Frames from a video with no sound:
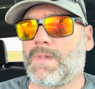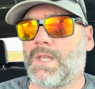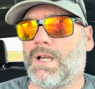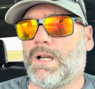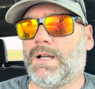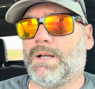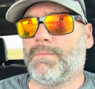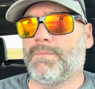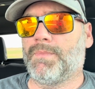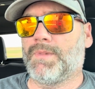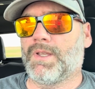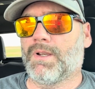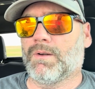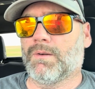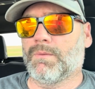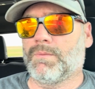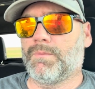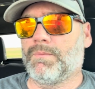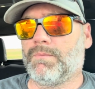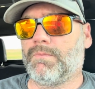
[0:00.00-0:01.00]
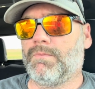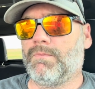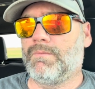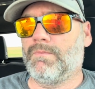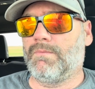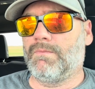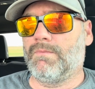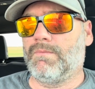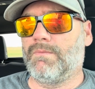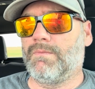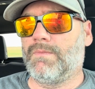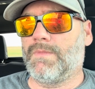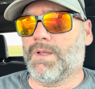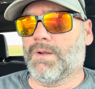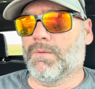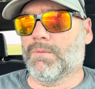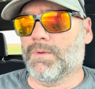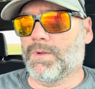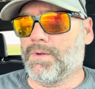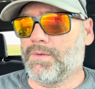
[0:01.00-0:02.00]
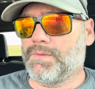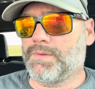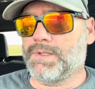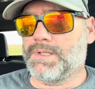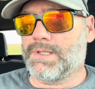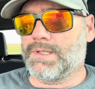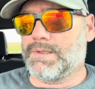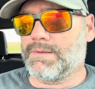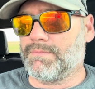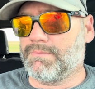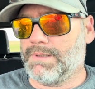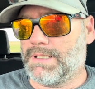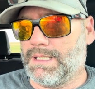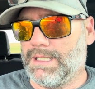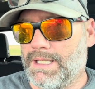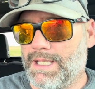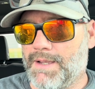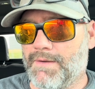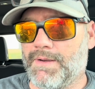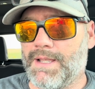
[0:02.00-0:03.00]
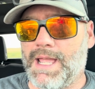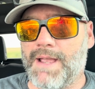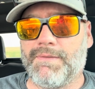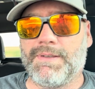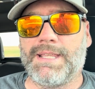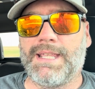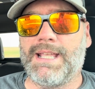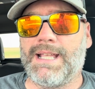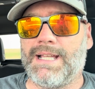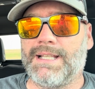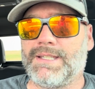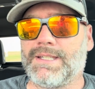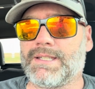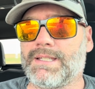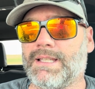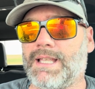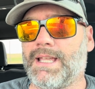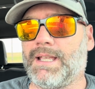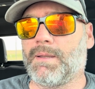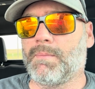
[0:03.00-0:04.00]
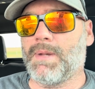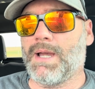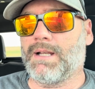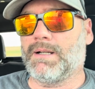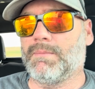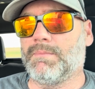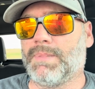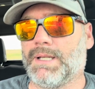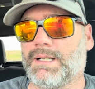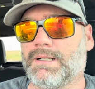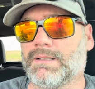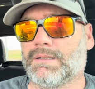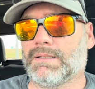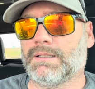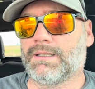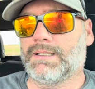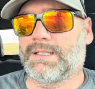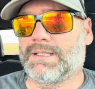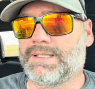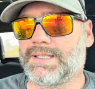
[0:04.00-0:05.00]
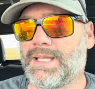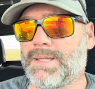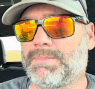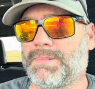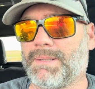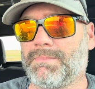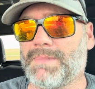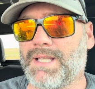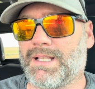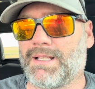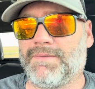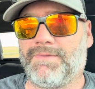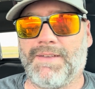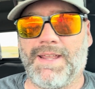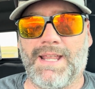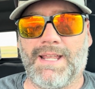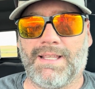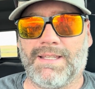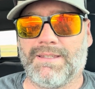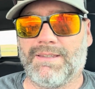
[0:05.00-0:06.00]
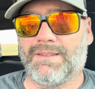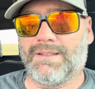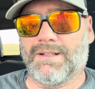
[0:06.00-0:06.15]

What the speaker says: Their roofs everything I just like about them better, except I'm not a fan.